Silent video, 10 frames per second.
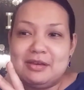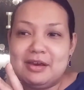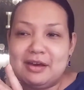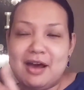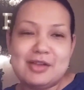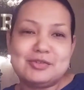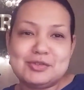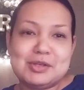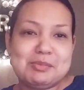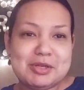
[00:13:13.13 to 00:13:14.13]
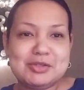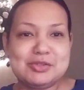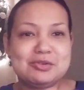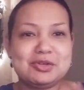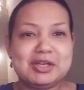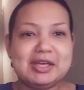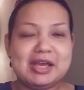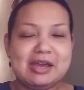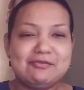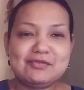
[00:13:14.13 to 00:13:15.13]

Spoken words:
conjures up history and